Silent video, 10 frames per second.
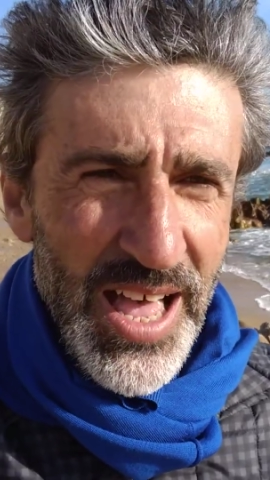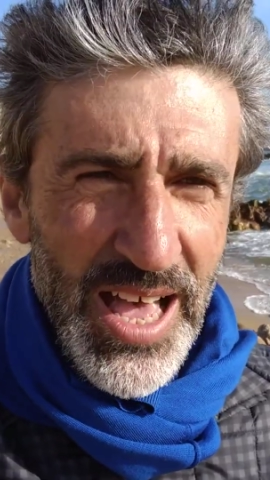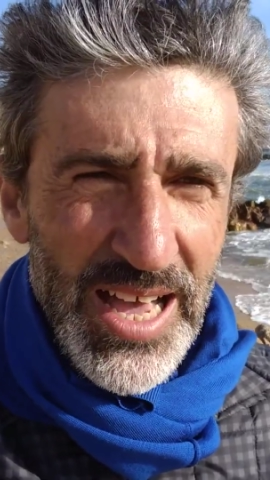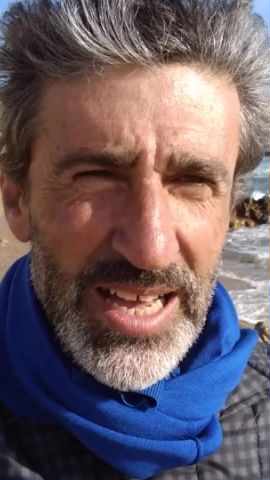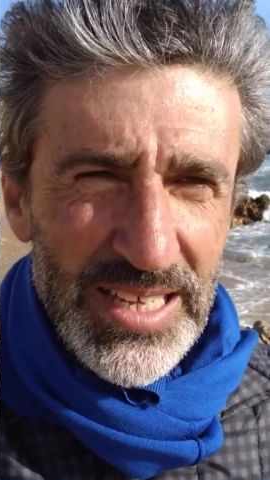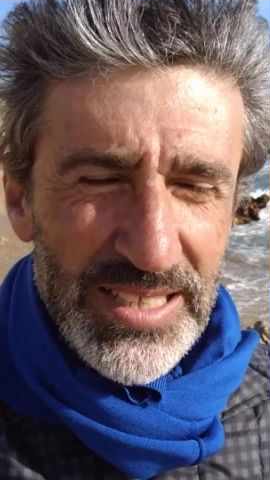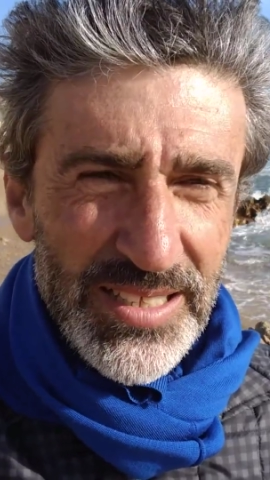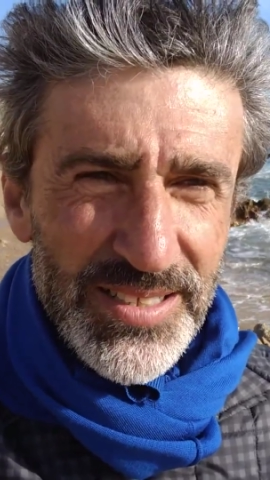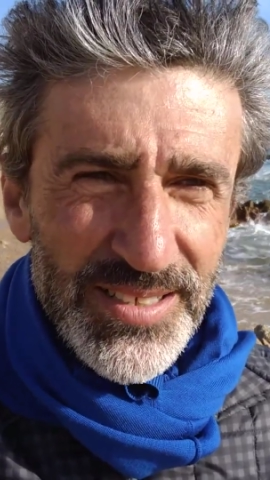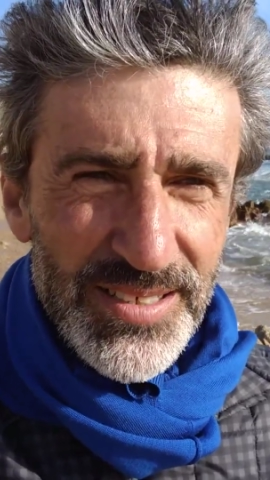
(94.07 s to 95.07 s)
and,
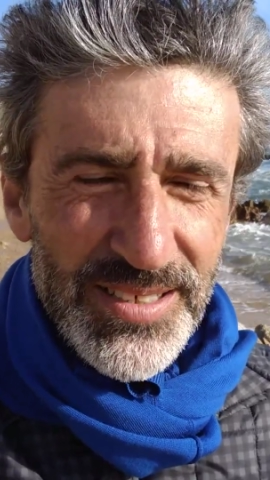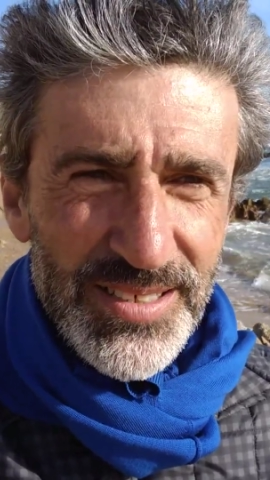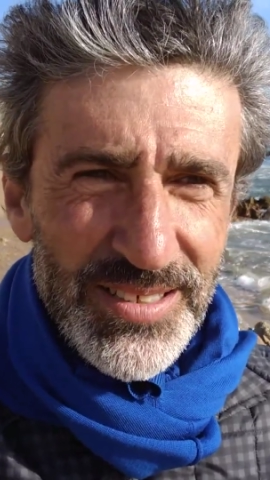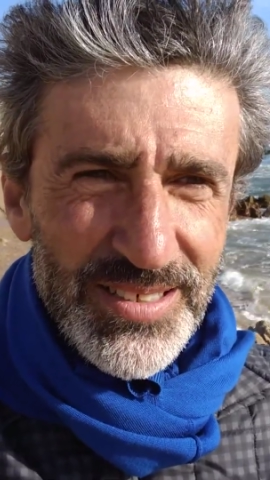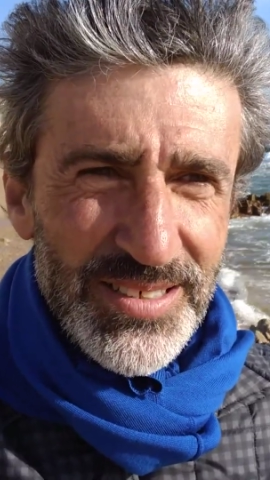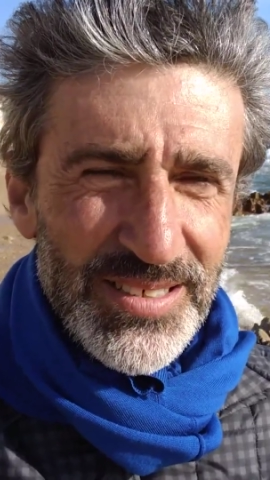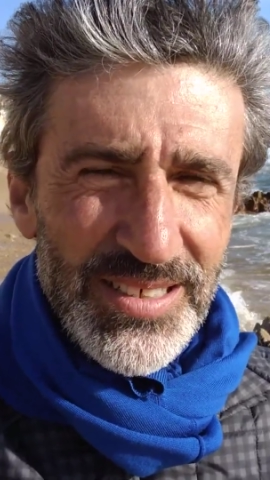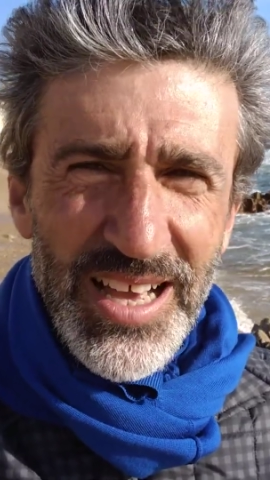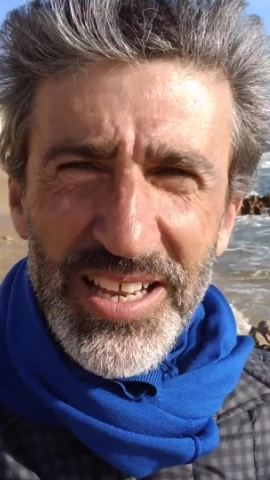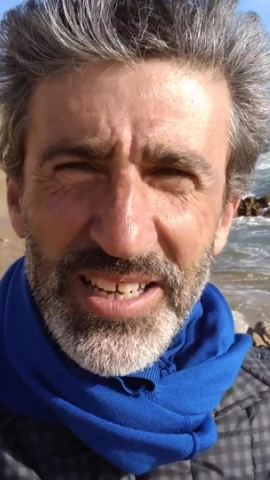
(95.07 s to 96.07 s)

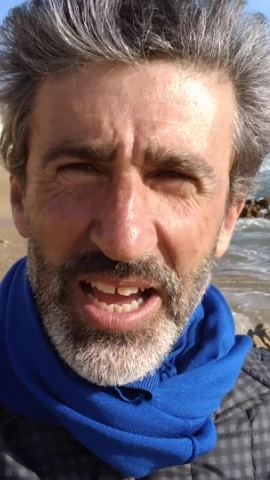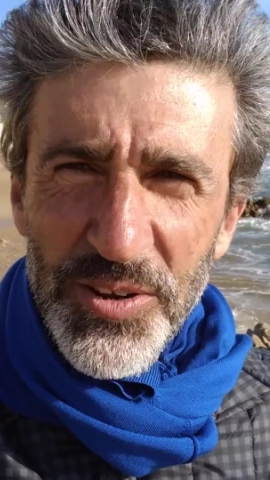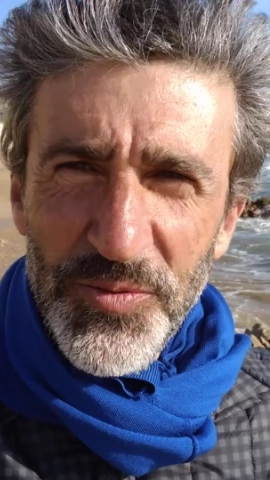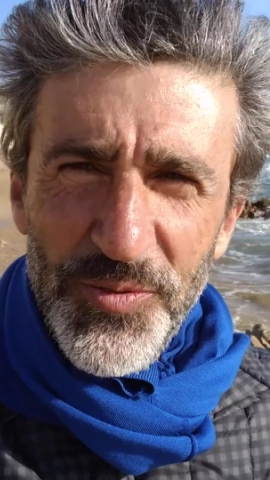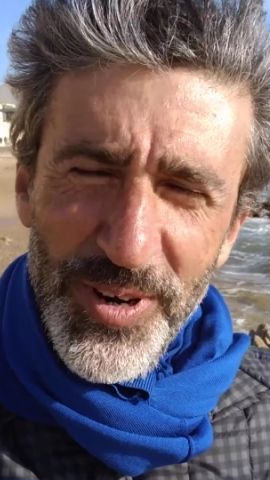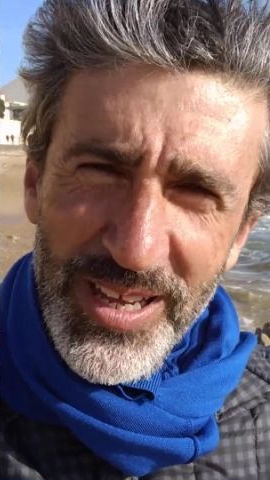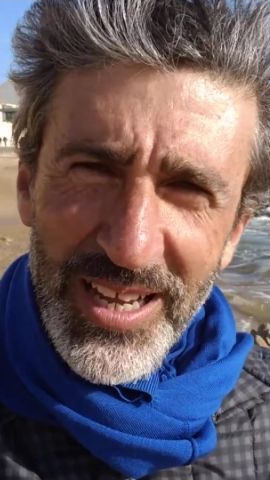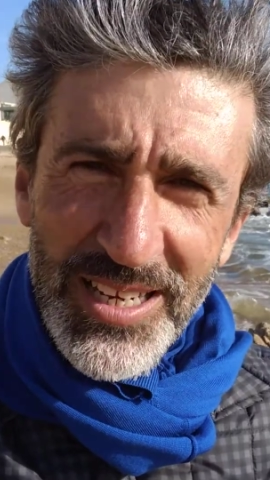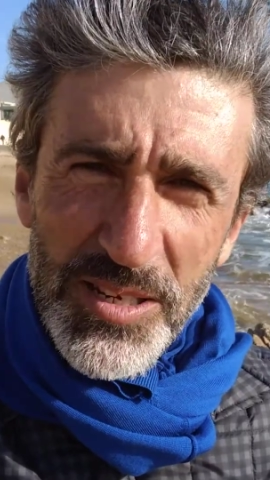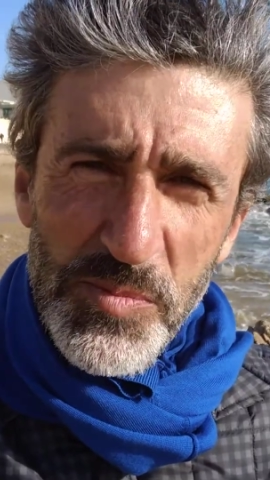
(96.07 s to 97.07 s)
and, kind of freak a
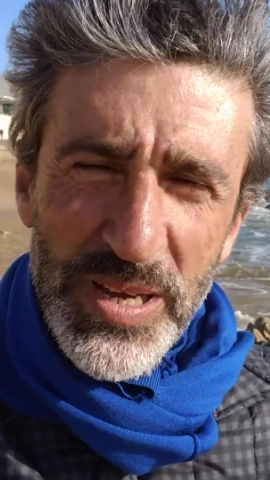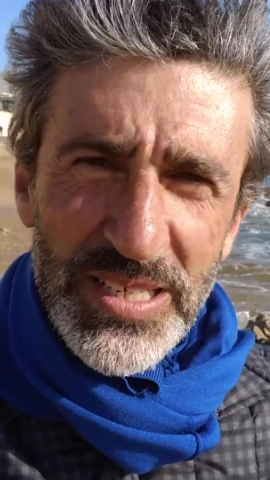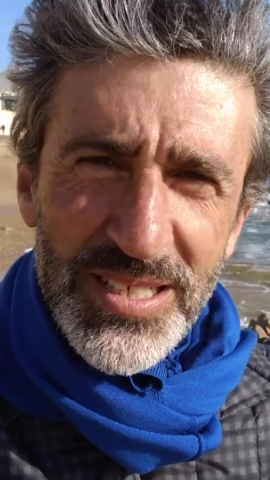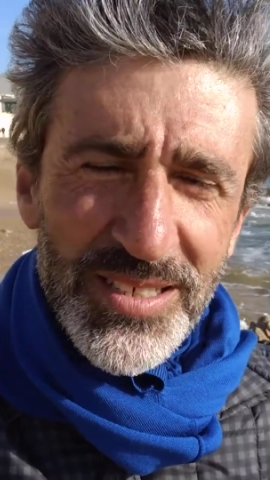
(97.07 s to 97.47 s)
little bit